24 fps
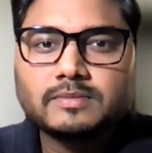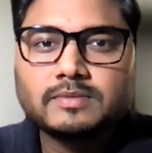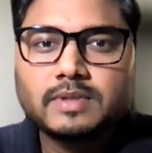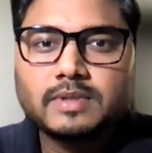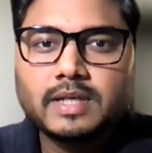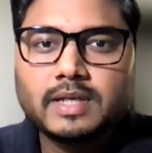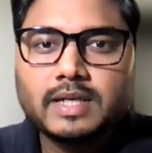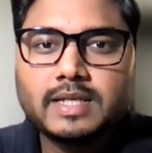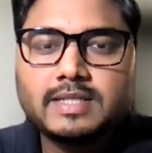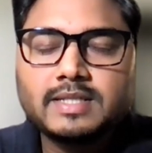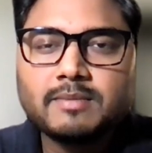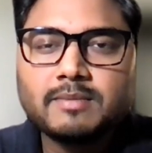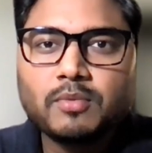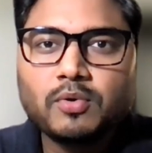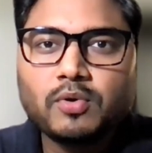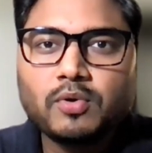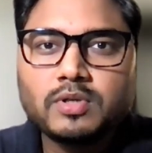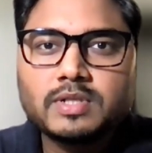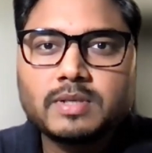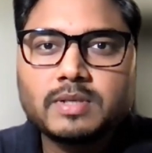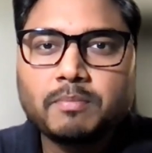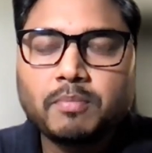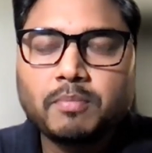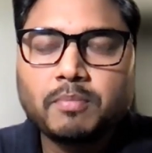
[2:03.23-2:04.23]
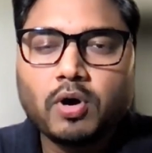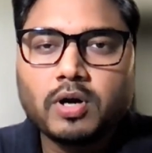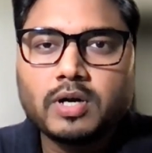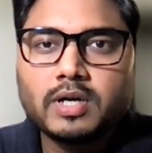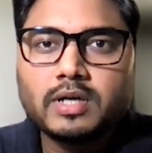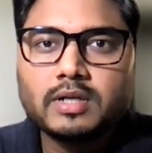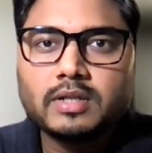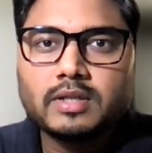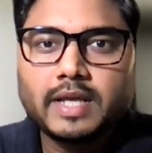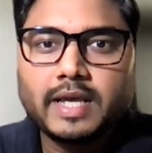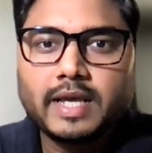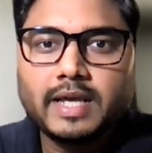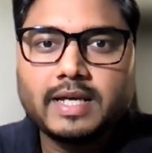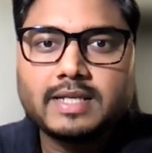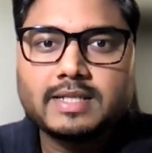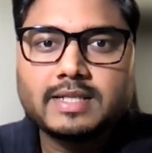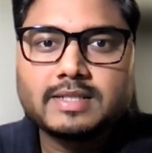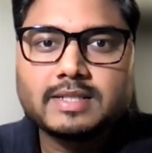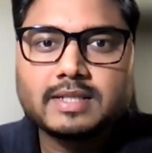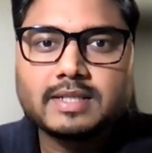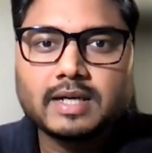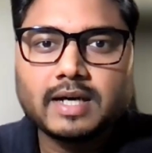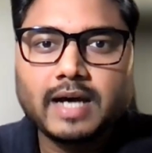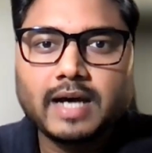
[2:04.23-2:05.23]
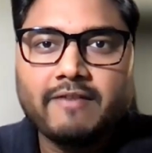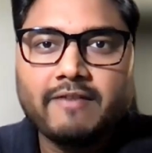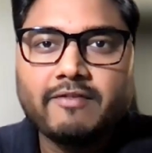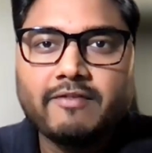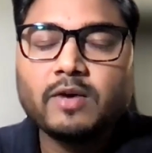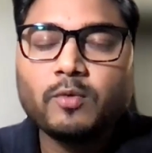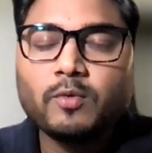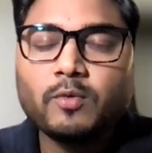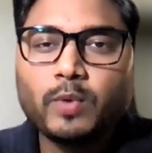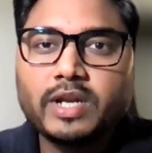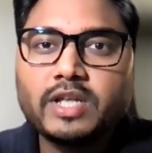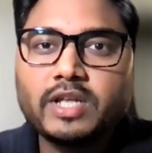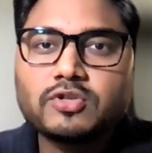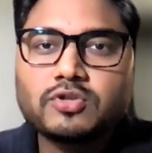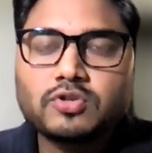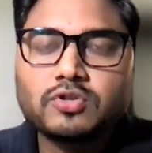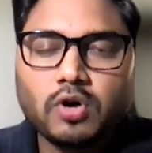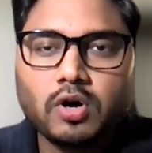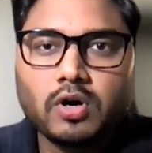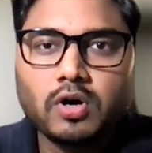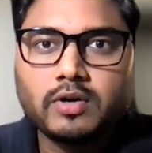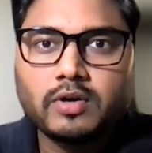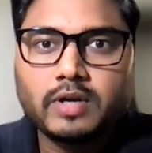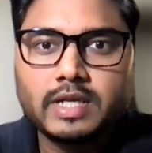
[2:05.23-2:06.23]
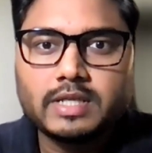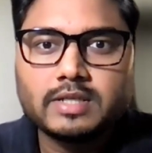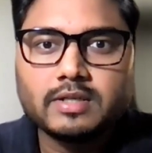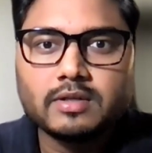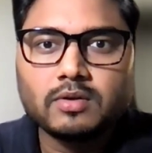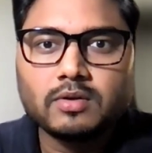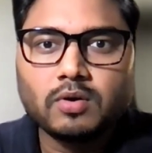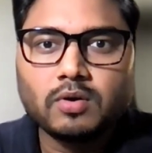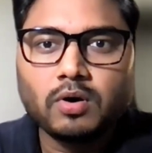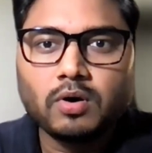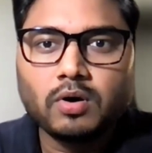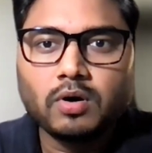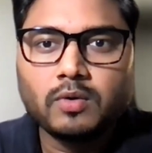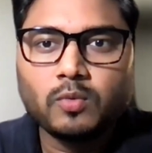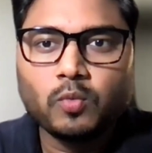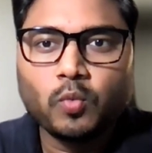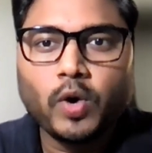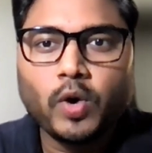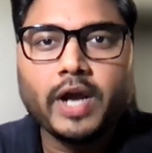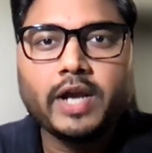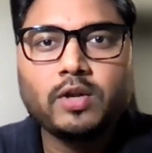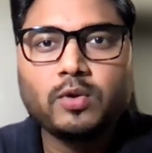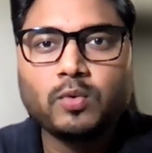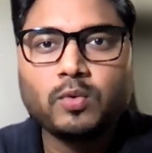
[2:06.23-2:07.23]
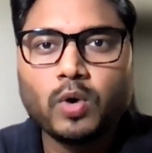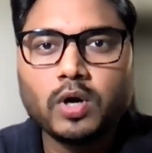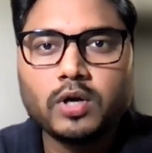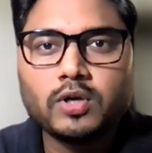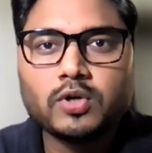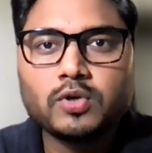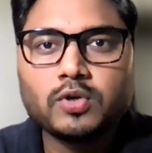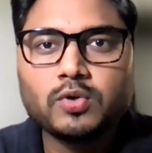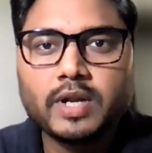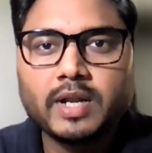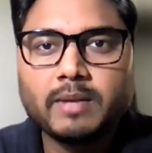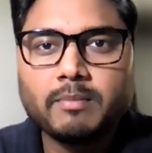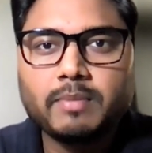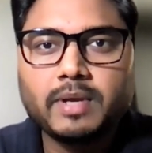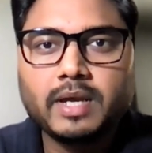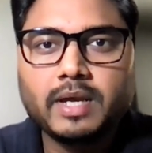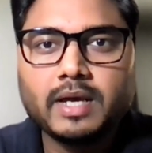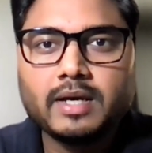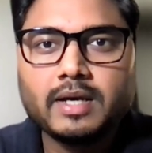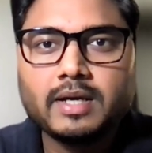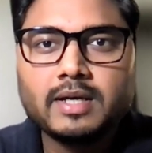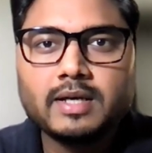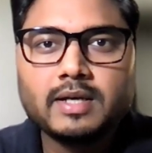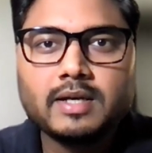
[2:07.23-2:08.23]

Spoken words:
is the most important thing is having a very strong reason on why you want to do an MBA.